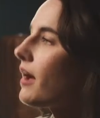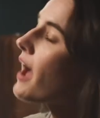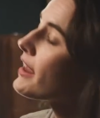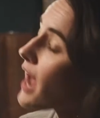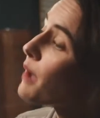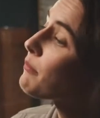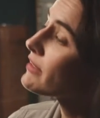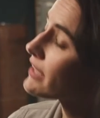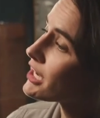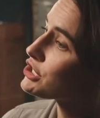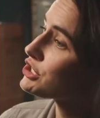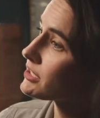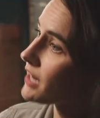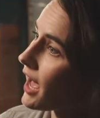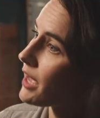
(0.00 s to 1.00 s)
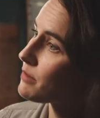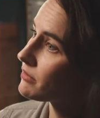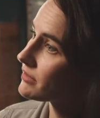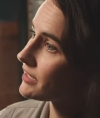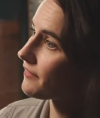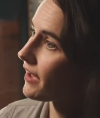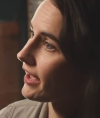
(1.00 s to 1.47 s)
An obligation I
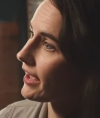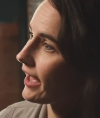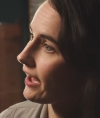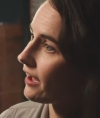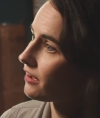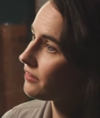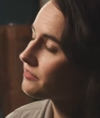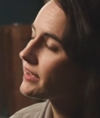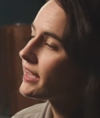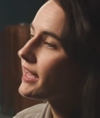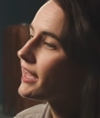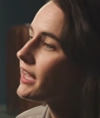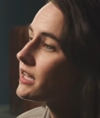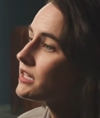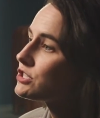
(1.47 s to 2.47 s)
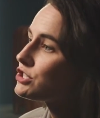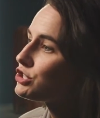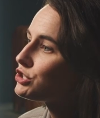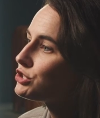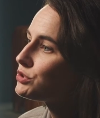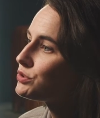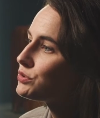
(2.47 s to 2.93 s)
believe I have is
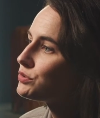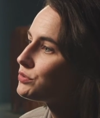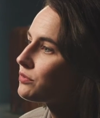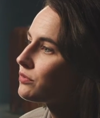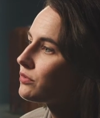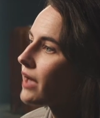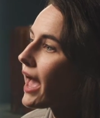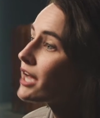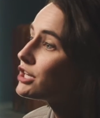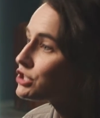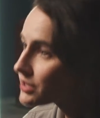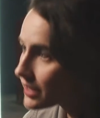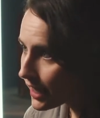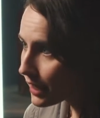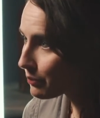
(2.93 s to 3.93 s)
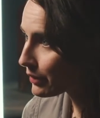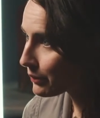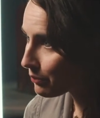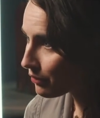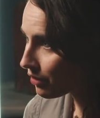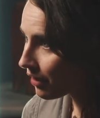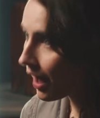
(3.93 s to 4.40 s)
to educate
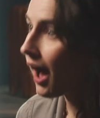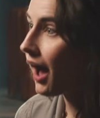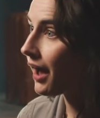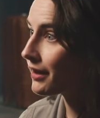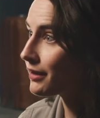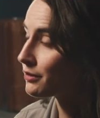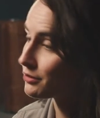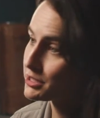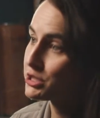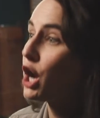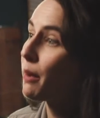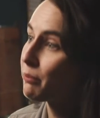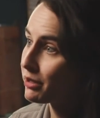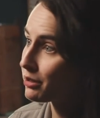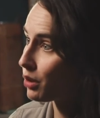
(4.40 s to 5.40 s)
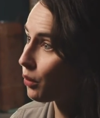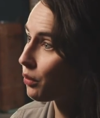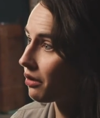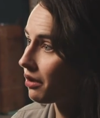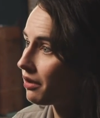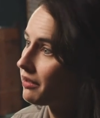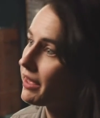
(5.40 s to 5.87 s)
people on shopping
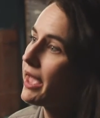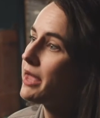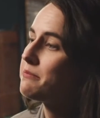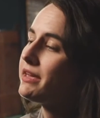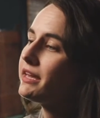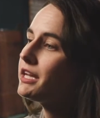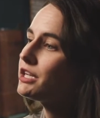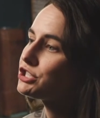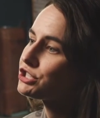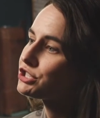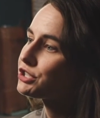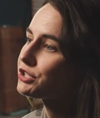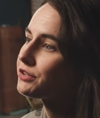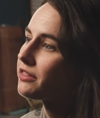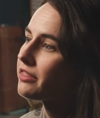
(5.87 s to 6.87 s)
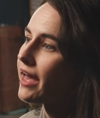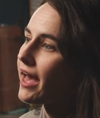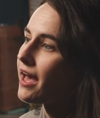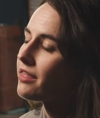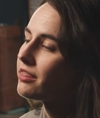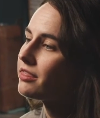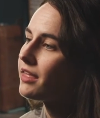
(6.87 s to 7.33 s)
local and making sure that